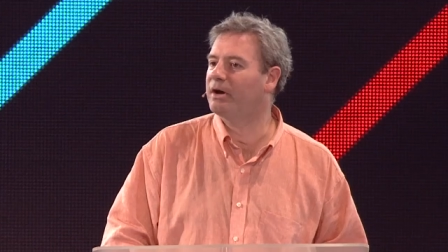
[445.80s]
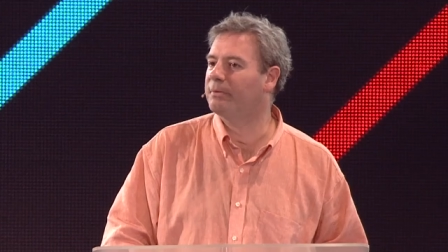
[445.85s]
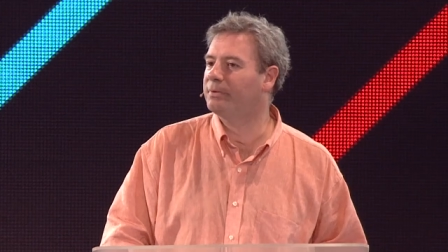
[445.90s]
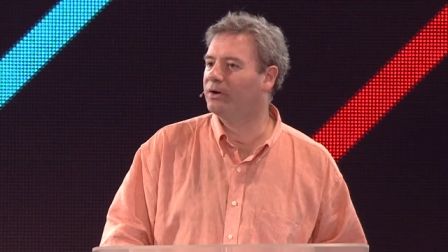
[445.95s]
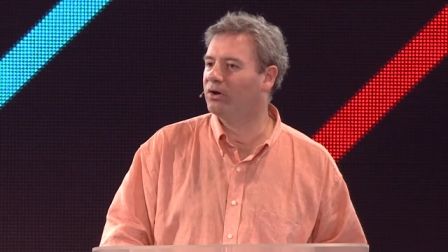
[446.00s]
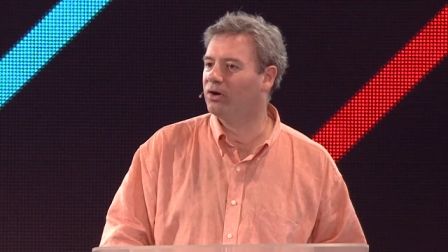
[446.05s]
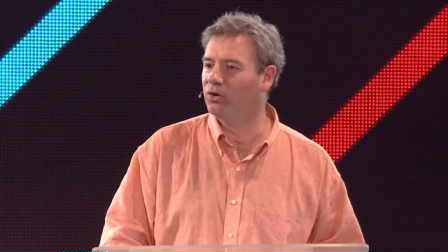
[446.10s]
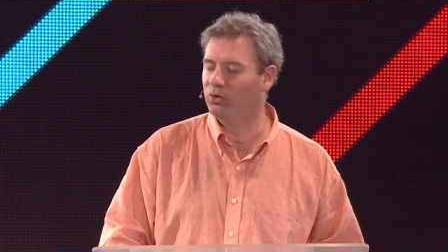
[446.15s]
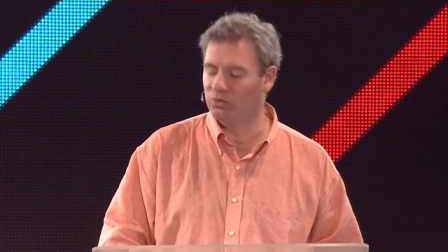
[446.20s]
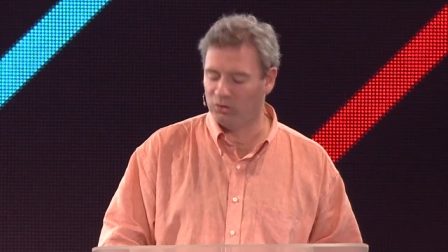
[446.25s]
up
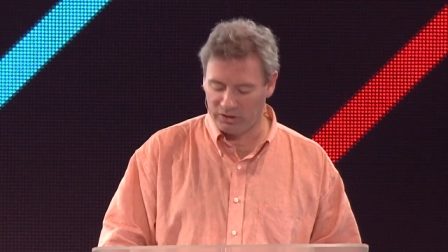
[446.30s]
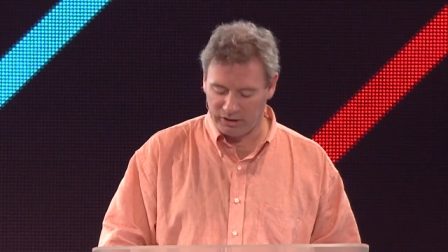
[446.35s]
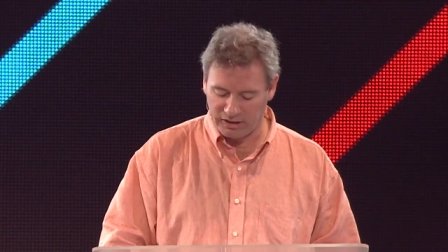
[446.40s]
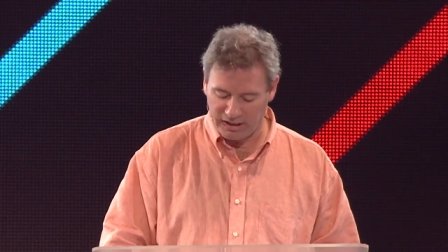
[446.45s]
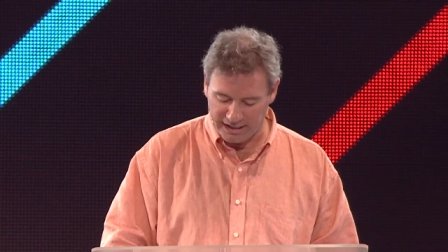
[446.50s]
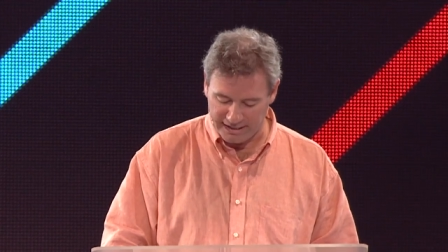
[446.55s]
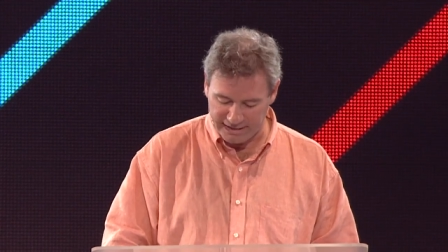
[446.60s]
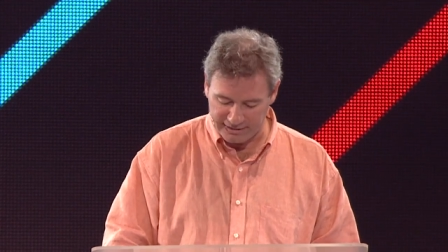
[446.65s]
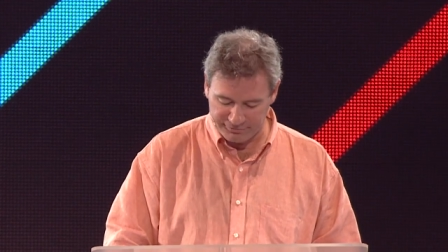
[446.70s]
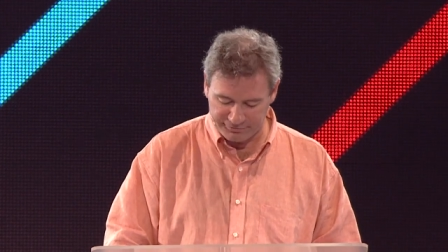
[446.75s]
a whole
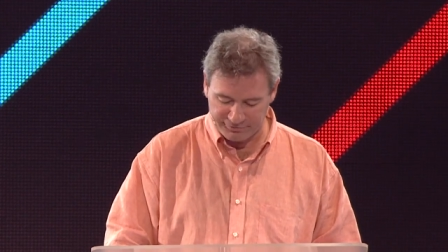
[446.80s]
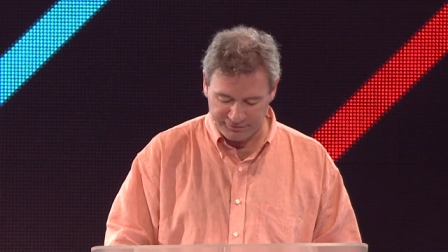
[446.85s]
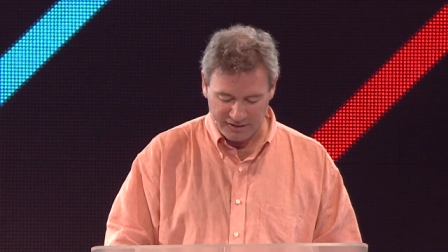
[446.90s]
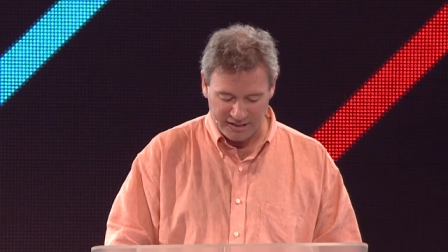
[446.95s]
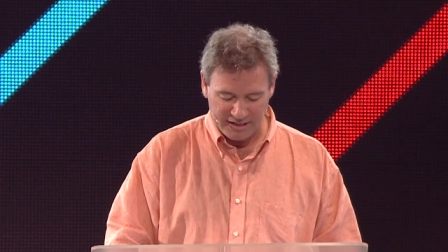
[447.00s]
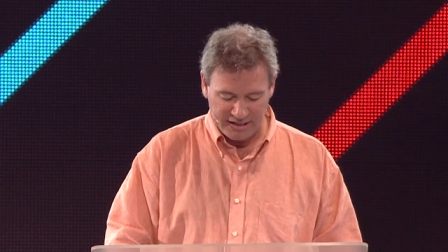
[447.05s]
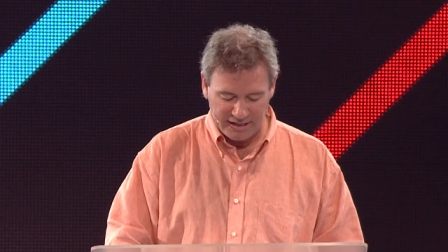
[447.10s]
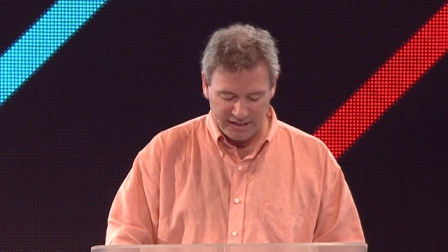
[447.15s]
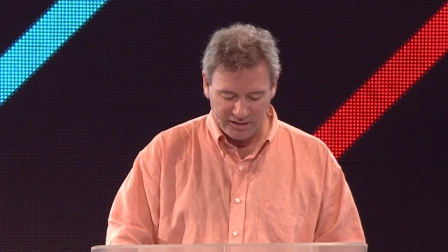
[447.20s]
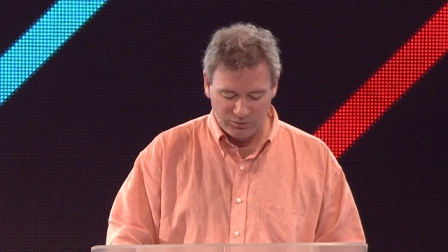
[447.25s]
life
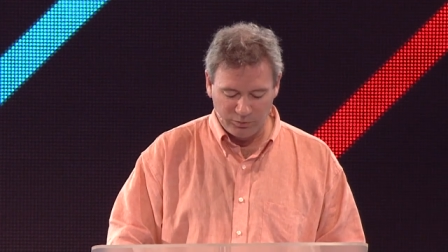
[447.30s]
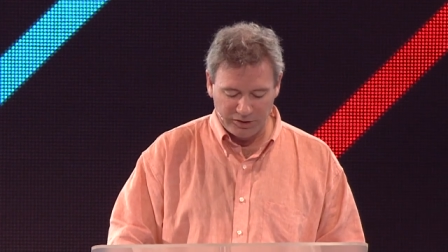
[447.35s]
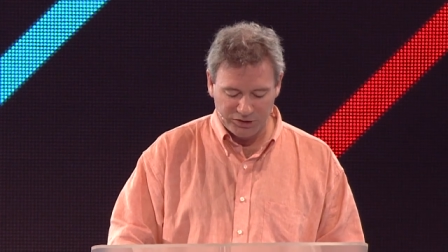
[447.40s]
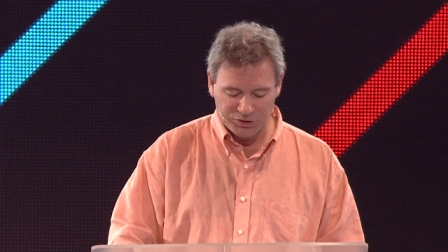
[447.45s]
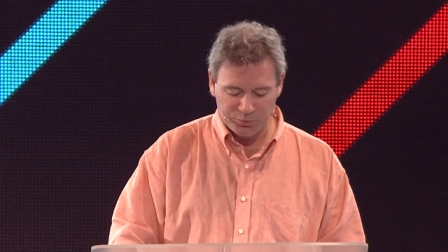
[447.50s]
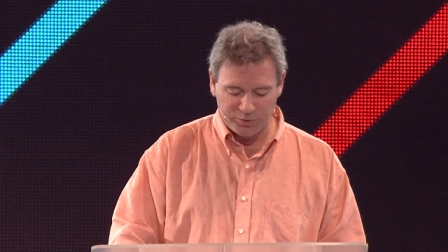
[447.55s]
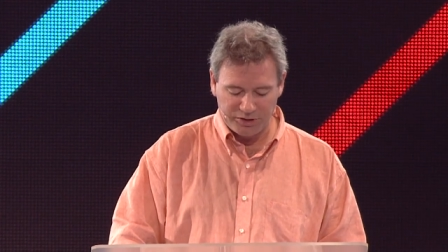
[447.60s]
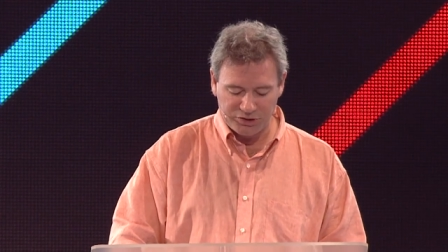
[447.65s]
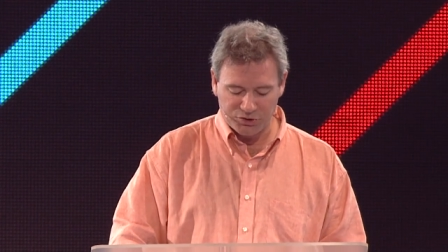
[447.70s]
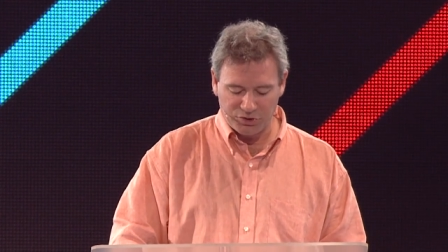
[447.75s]
in
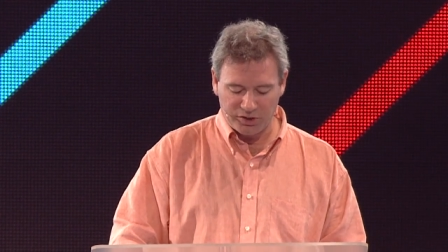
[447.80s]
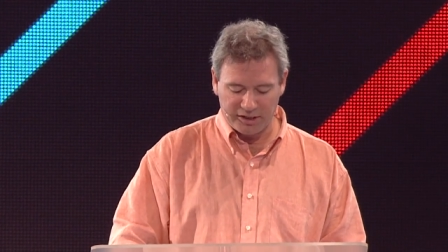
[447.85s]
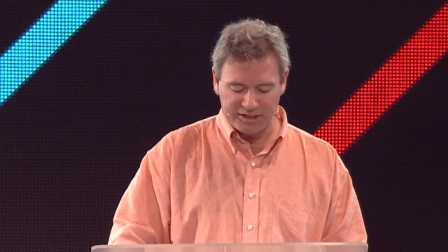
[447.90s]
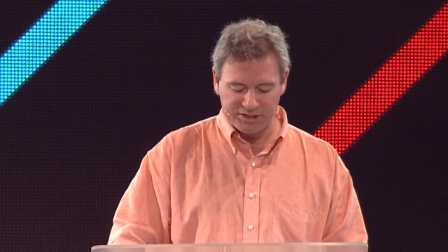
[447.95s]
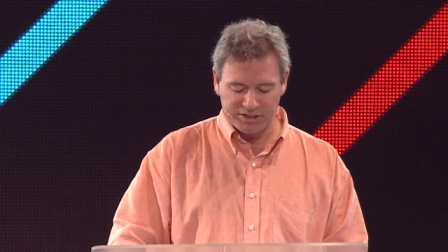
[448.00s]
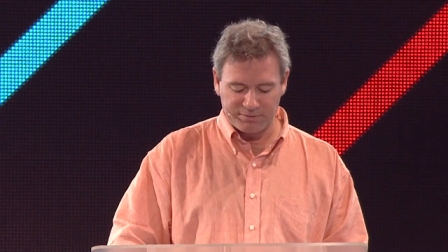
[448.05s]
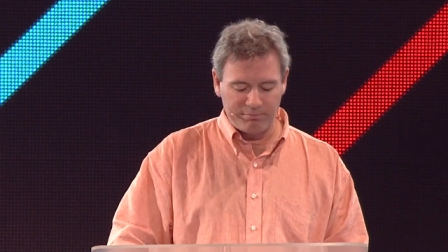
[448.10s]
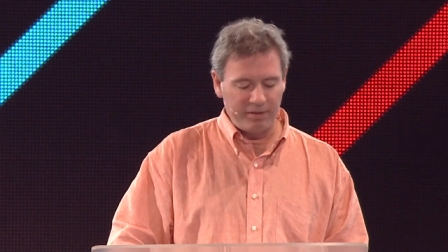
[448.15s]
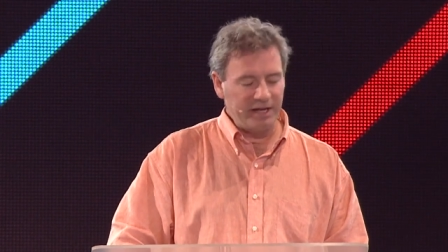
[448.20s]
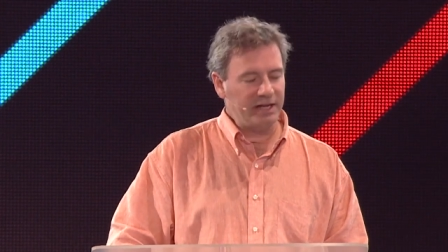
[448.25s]
which we try
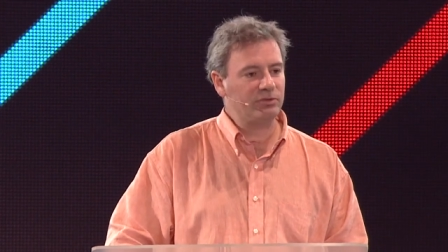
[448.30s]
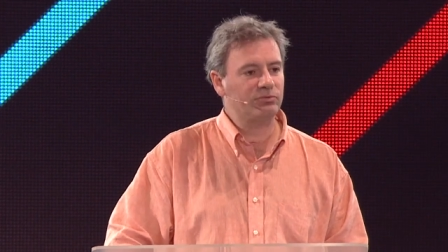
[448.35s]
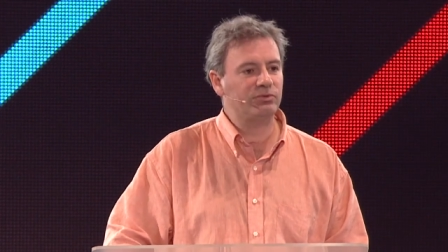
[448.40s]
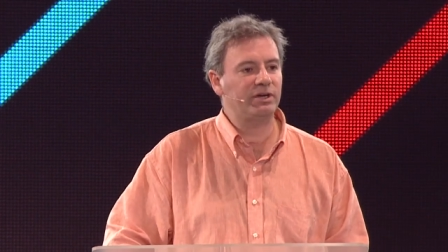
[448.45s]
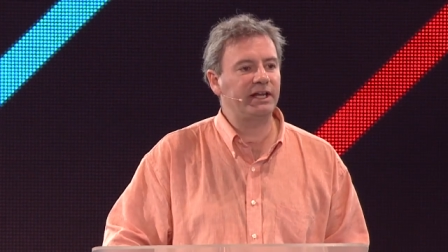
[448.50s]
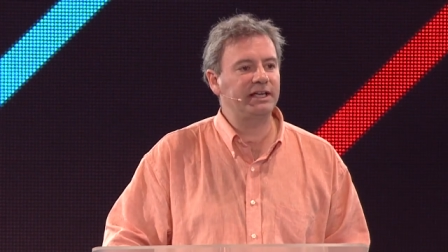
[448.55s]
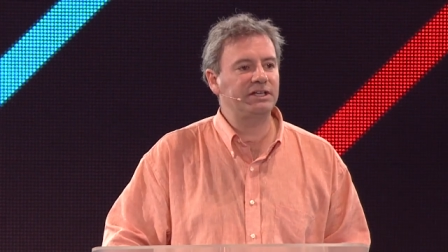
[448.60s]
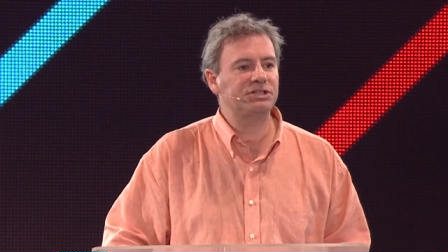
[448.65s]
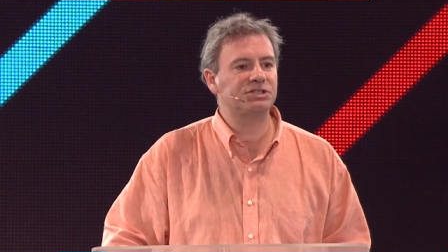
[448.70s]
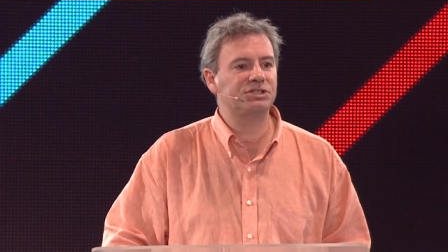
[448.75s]
to make
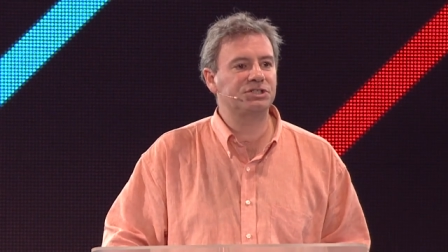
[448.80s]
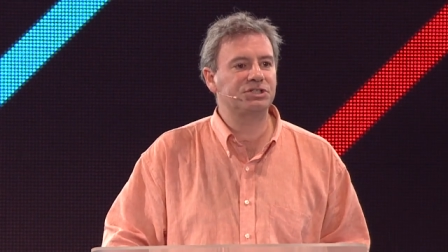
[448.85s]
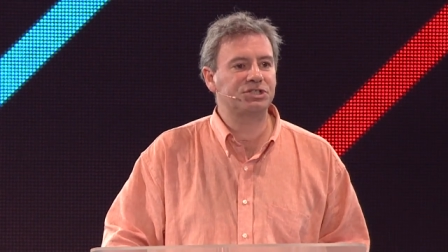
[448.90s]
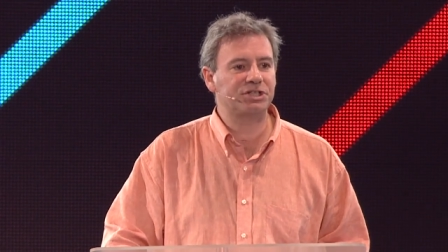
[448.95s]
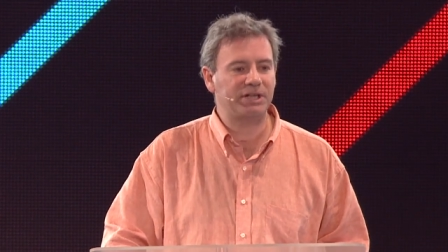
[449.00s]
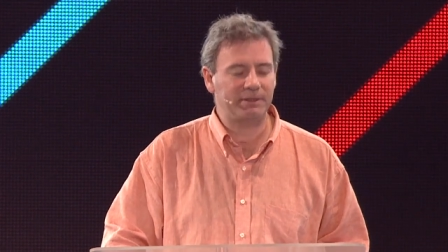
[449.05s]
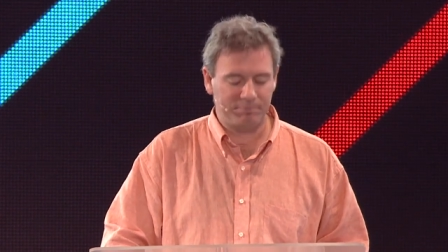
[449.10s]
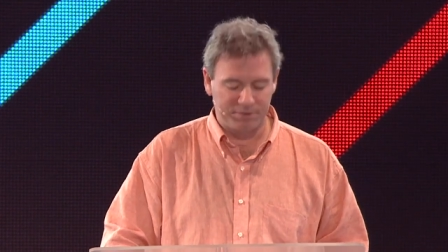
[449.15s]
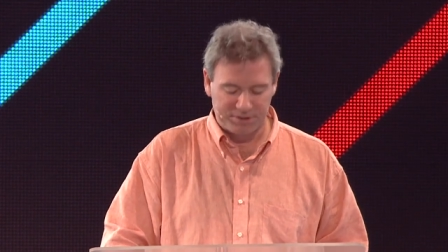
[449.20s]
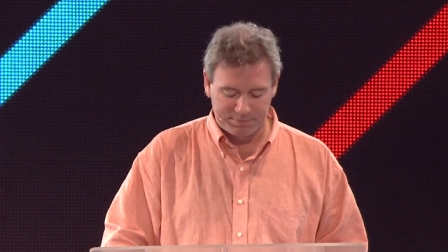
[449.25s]

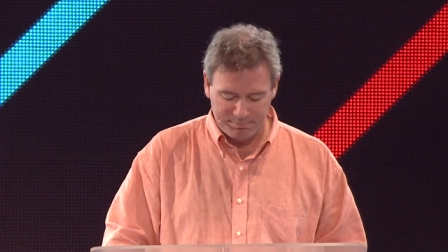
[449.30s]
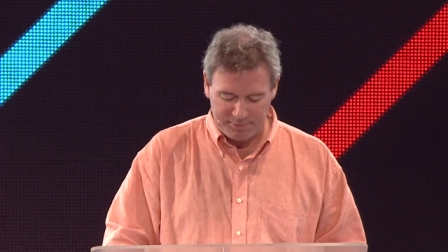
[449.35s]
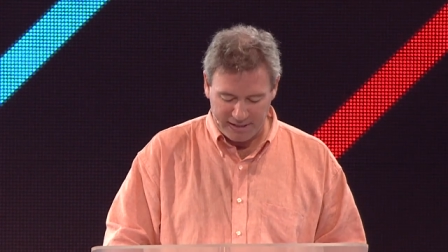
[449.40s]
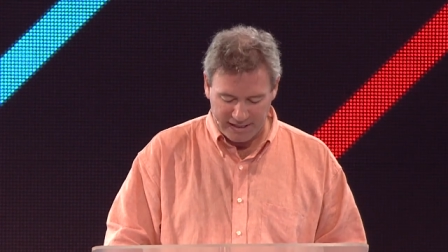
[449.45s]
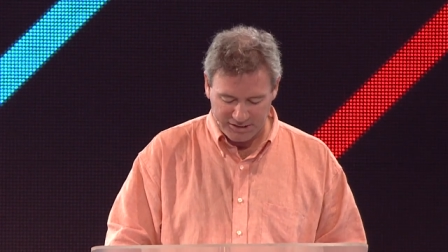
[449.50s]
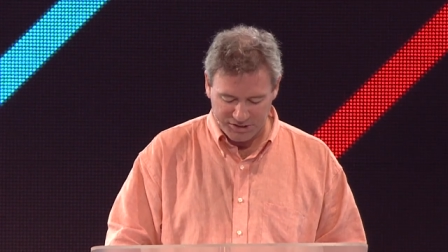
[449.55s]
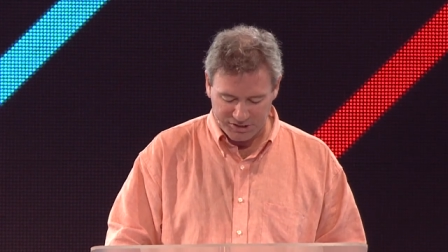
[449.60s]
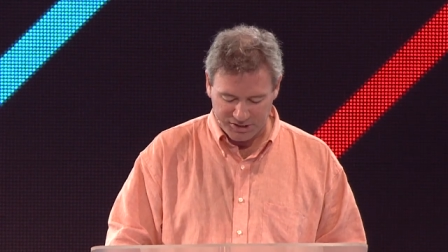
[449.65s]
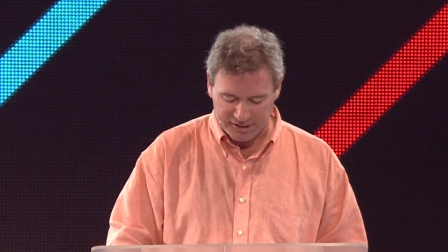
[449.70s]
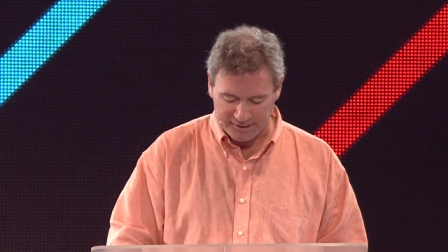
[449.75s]
relationships
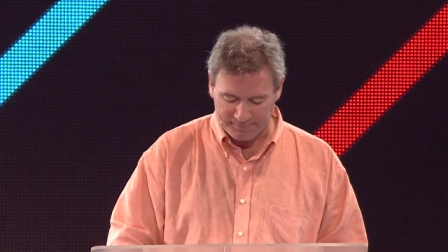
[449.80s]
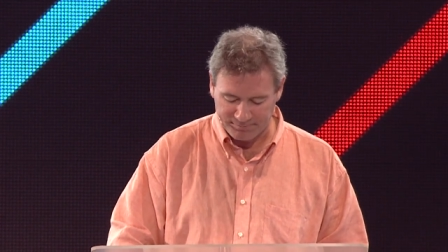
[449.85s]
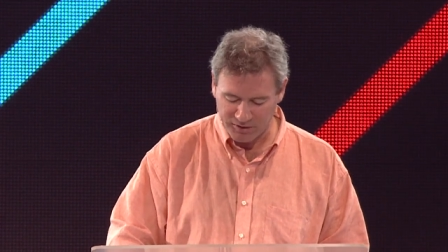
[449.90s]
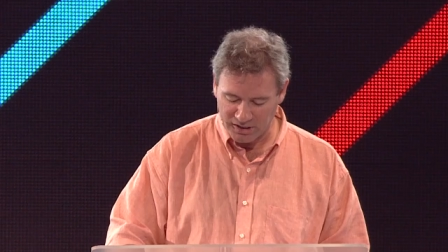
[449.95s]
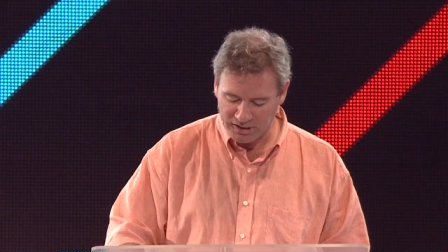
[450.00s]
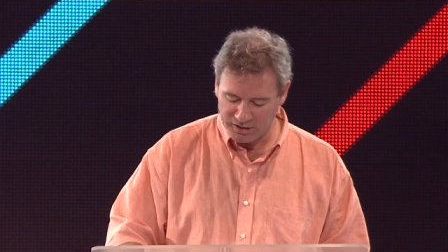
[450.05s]
better,